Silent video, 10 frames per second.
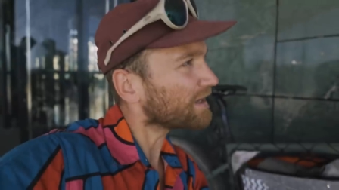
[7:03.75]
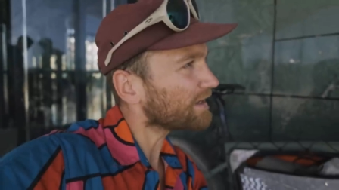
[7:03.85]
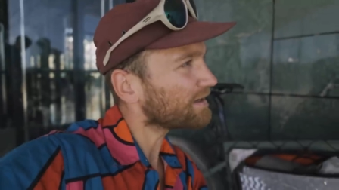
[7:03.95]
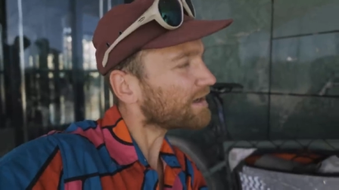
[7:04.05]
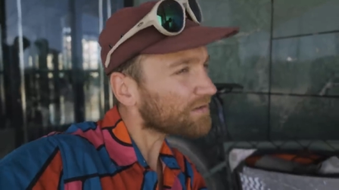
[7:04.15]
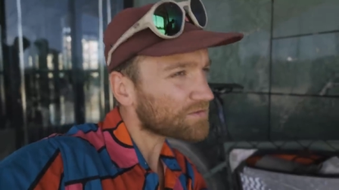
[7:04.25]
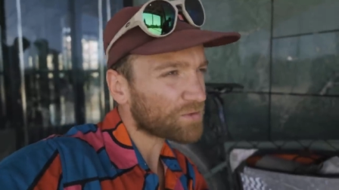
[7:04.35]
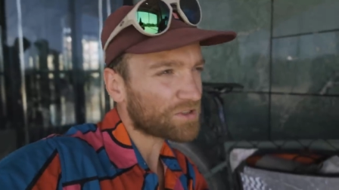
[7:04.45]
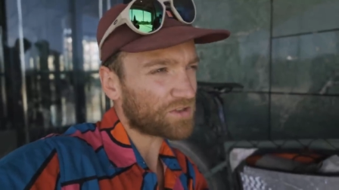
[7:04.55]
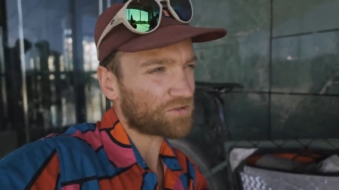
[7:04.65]
headlights,
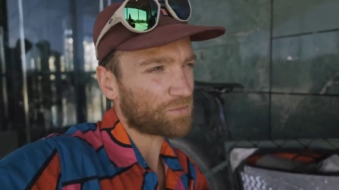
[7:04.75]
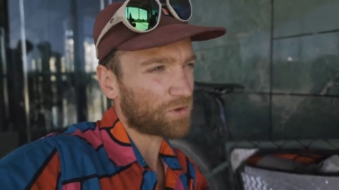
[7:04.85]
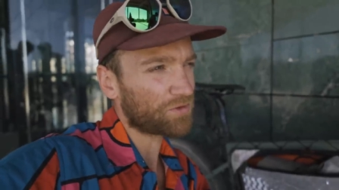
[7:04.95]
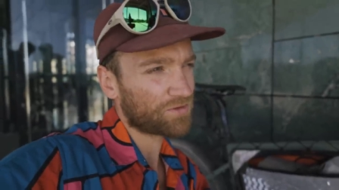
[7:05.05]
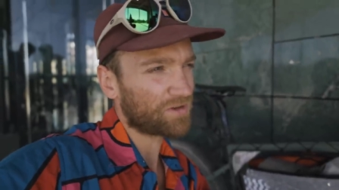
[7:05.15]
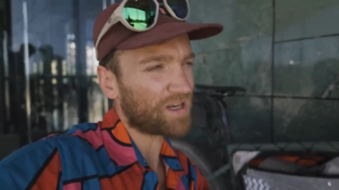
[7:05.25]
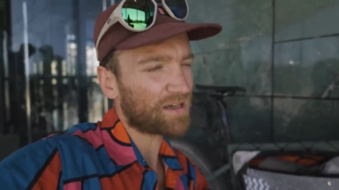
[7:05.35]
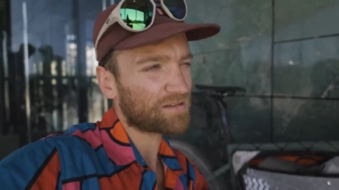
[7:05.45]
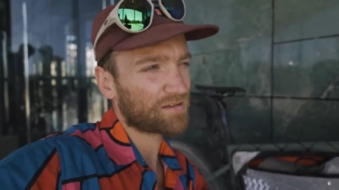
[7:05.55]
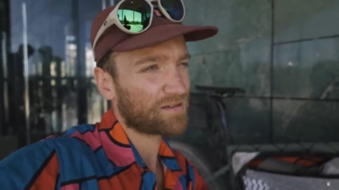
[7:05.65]
which are supposed to
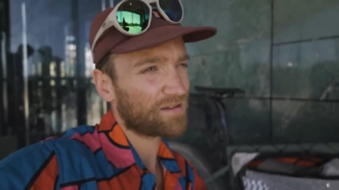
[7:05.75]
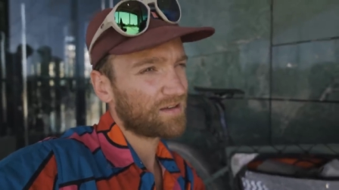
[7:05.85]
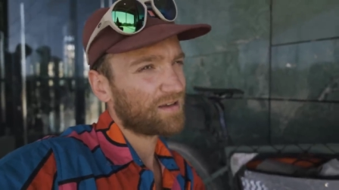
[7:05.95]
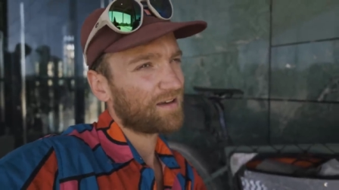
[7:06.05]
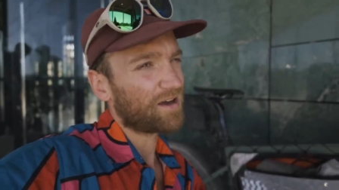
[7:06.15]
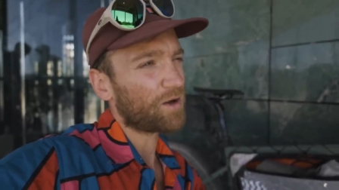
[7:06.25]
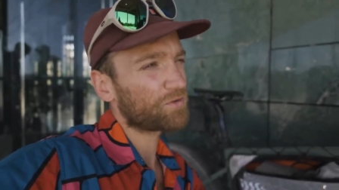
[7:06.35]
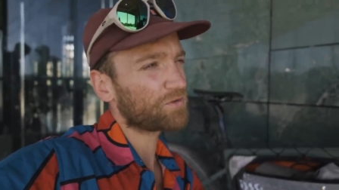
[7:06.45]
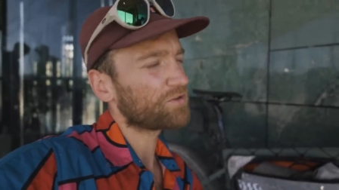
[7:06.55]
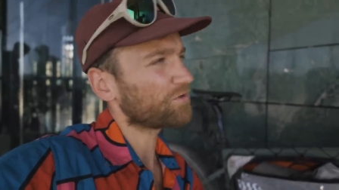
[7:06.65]
last up
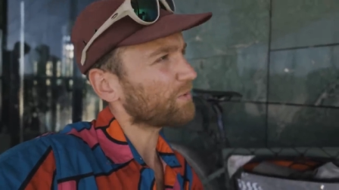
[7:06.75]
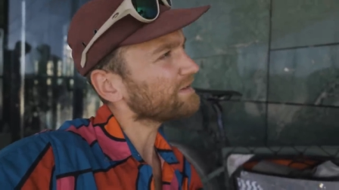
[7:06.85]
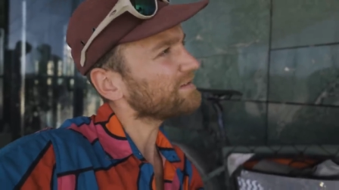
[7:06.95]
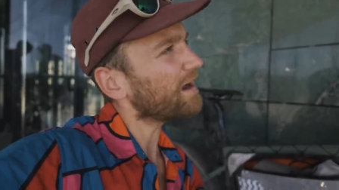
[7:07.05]
to 20